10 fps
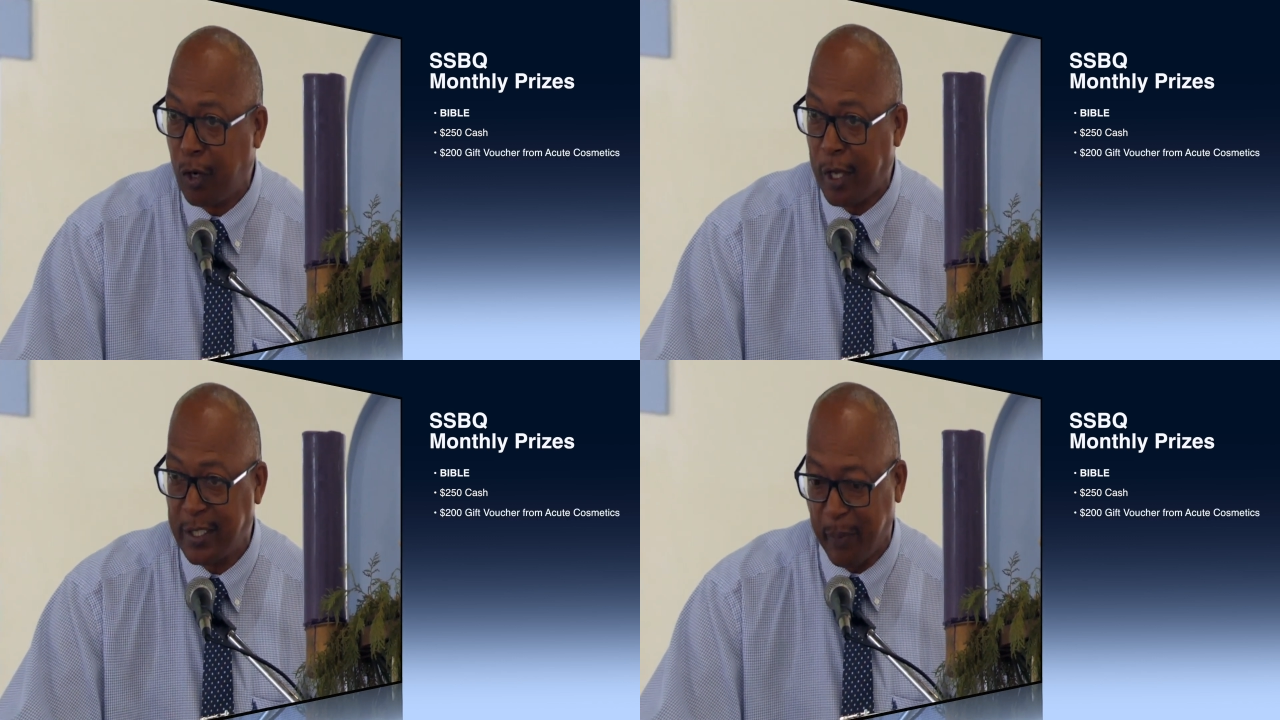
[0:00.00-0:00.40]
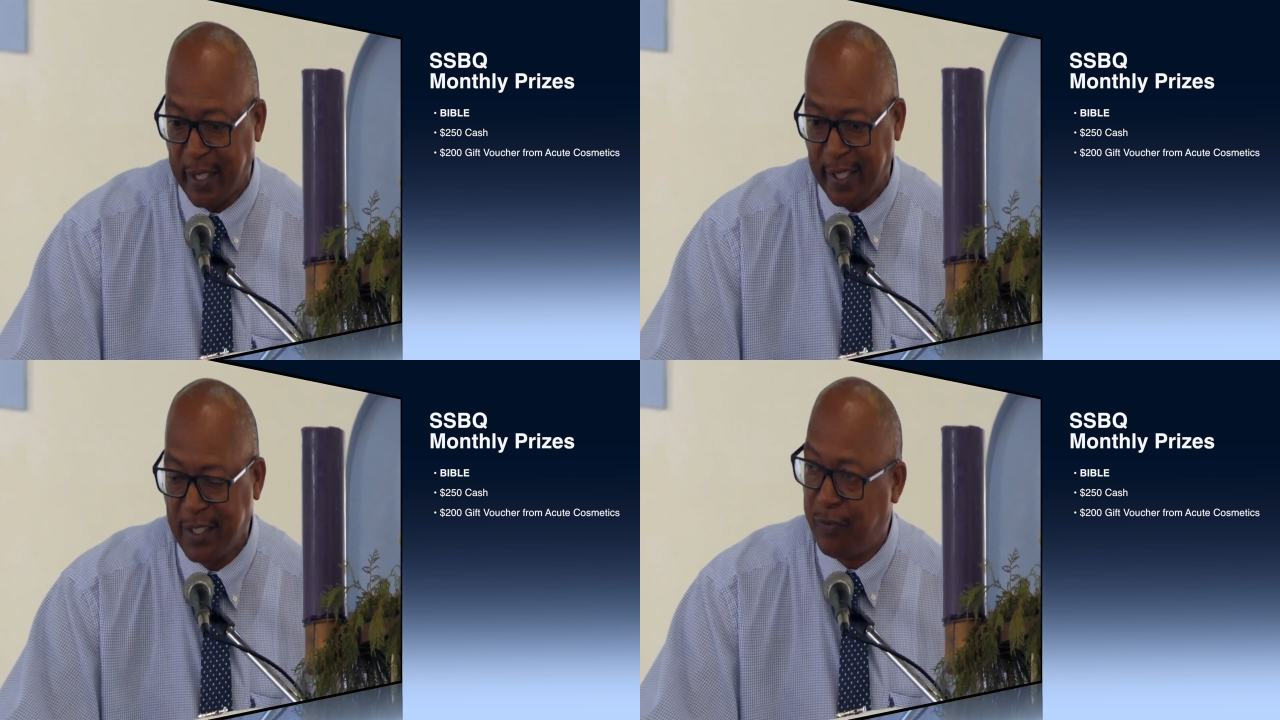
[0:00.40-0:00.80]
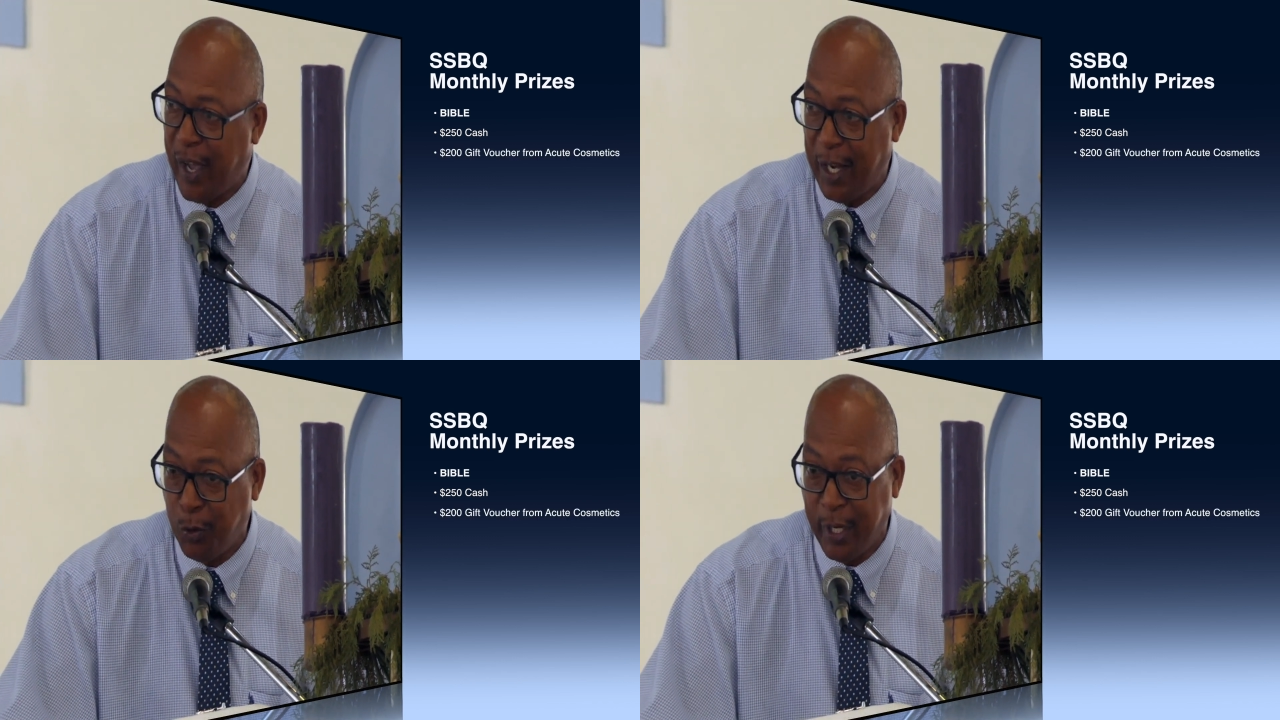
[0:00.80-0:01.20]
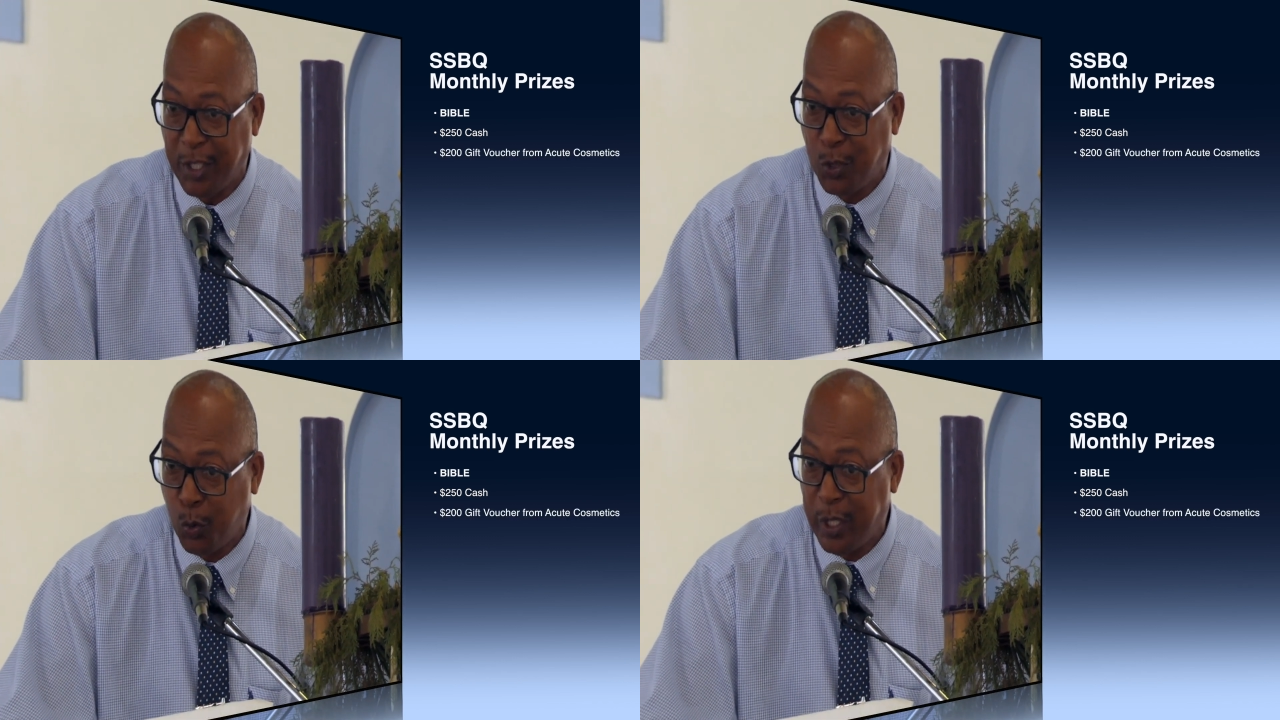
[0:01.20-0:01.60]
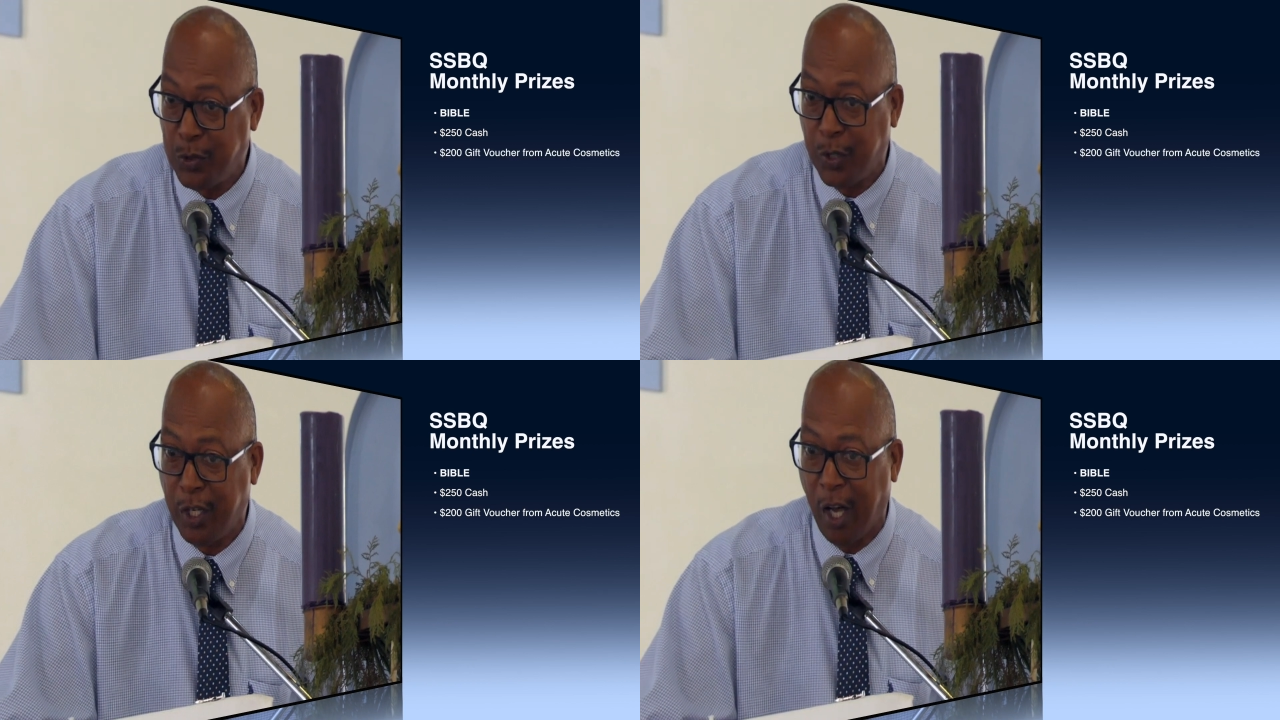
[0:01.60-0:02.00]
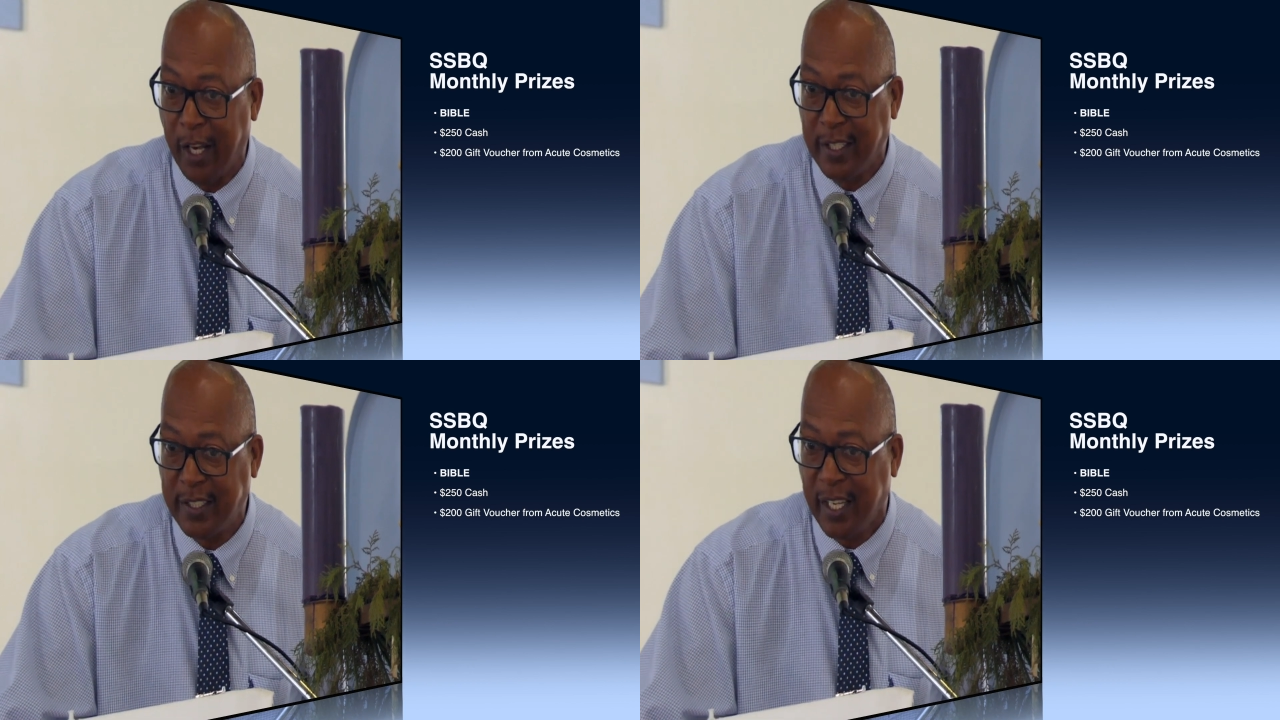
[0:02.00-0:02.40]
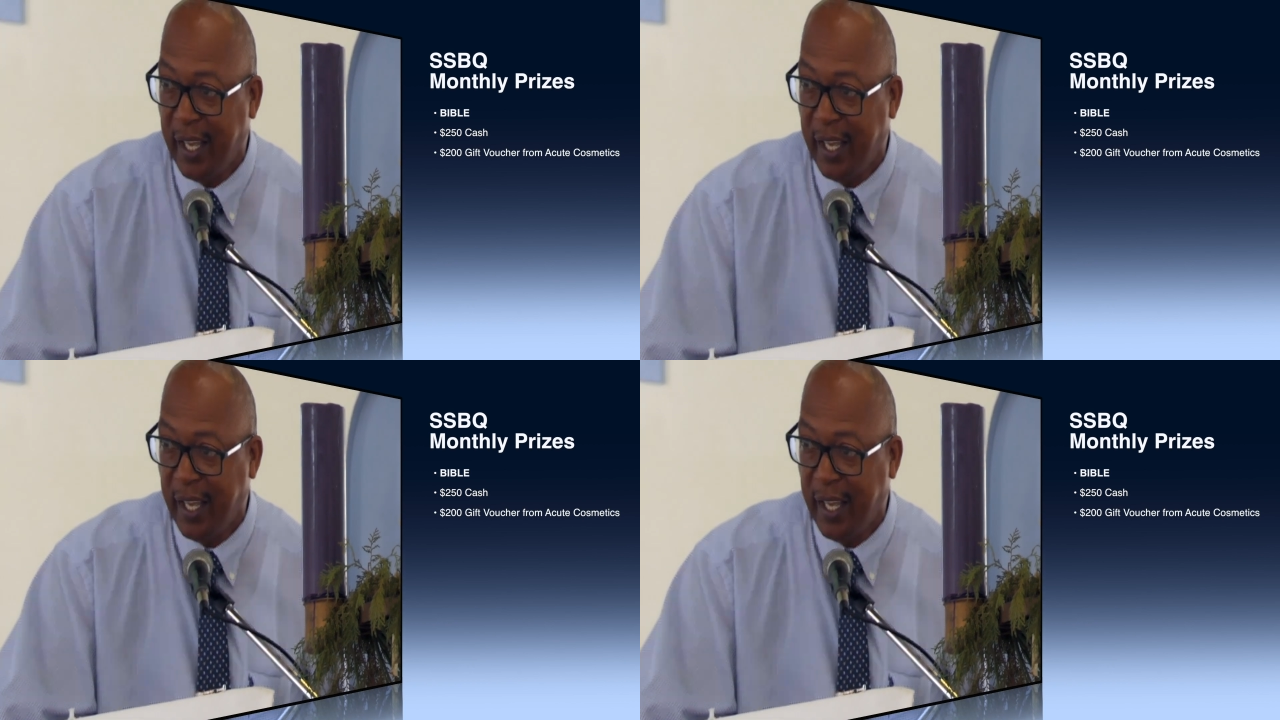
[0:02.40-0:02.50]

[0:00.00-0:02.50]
Cosmetics valued at $200,